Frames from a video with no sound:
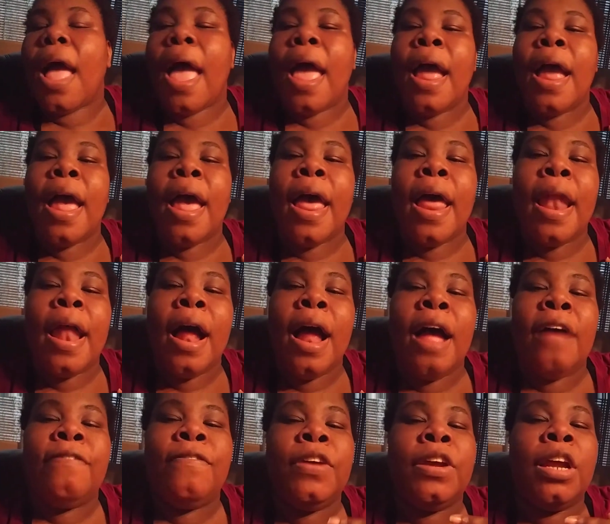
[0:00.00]
And
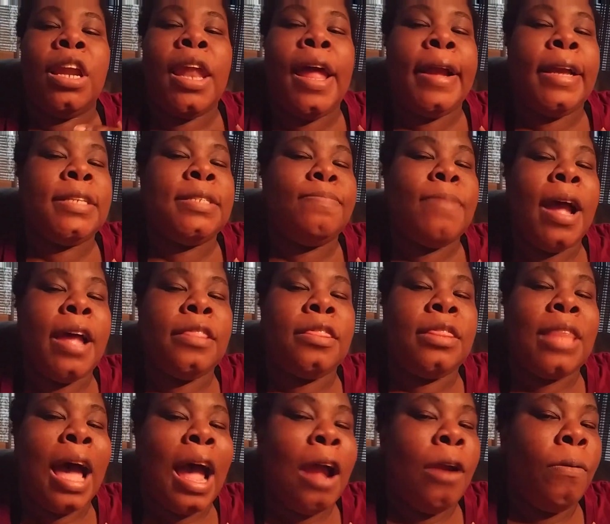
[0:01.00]
I figure like it's my
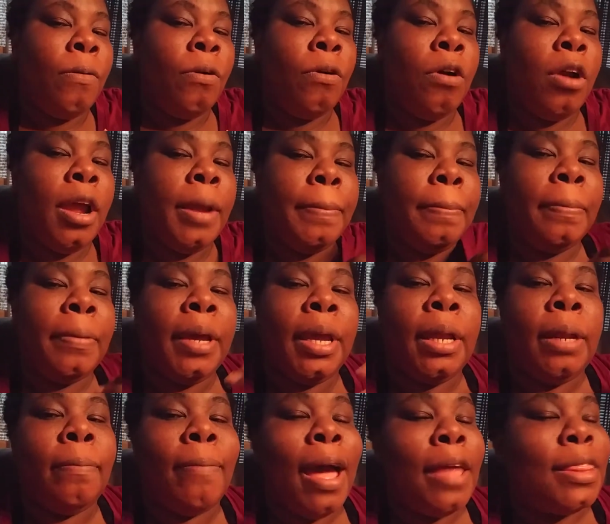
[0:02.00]
thyroid,
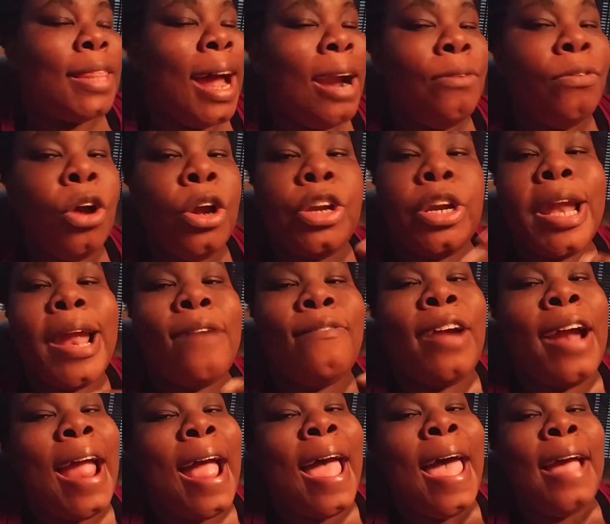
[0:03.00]
but my thyroid
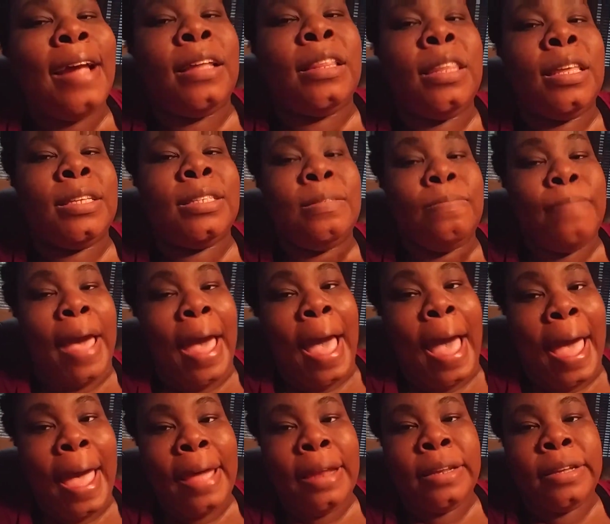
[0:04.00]
never acts this
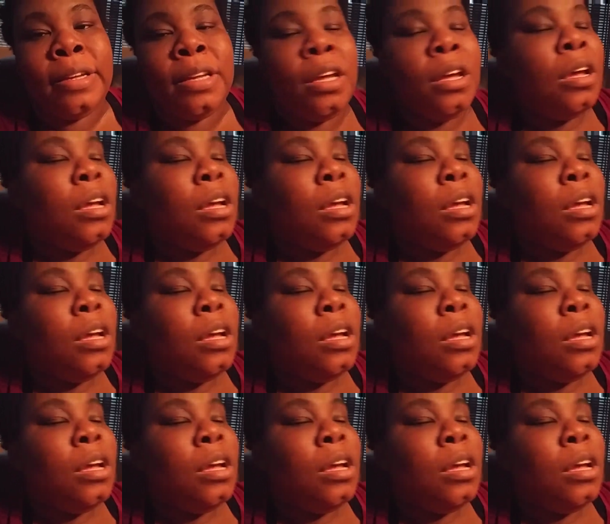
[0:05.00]
bad.